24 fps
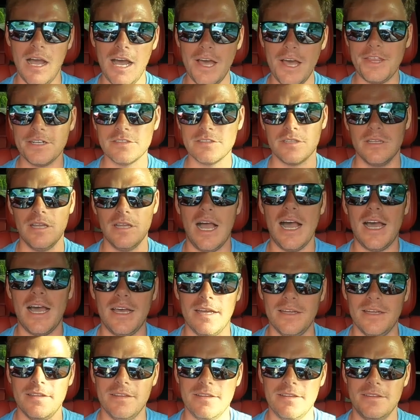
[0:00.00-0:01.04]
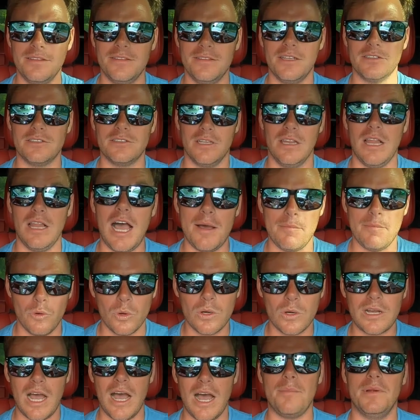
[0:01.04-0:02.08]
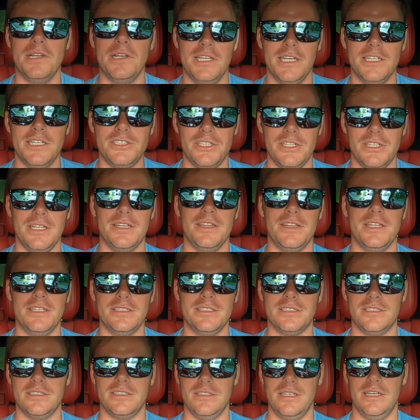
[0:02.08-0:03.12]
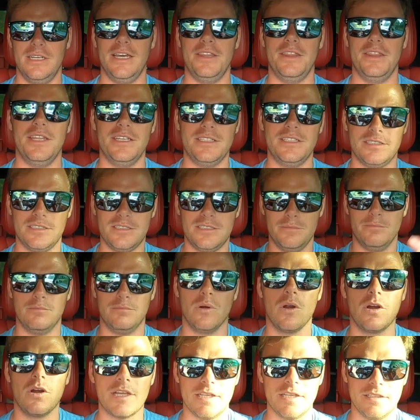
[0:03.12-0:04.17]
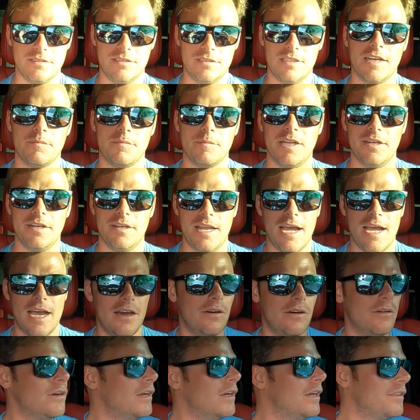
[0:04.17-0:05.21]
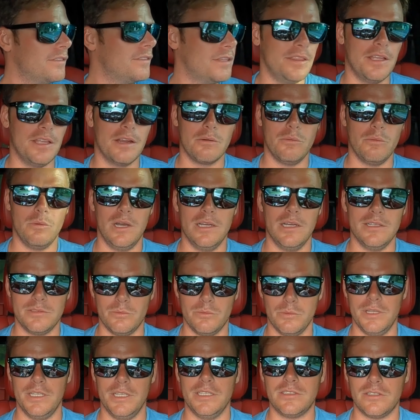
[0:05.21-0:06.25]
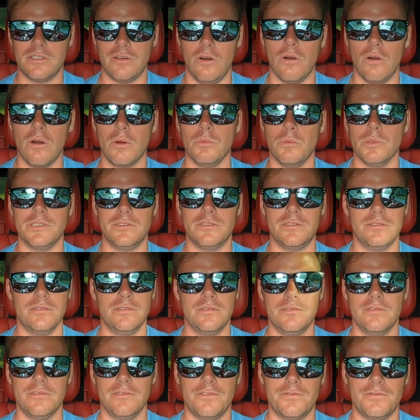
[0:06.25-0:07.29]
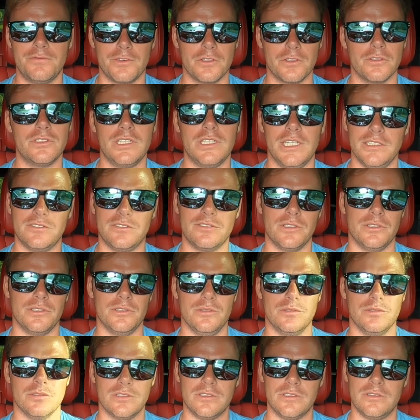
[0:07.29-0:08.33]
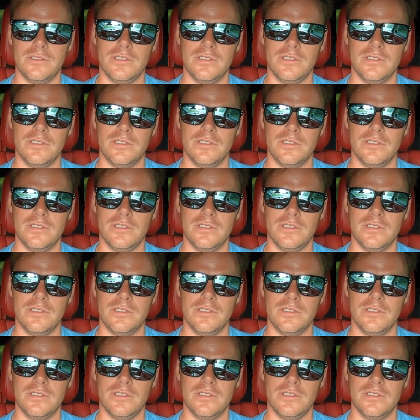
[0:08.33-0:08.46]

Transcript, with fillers: there's a lot more competition in this market segment now than there was when this car was first introduced,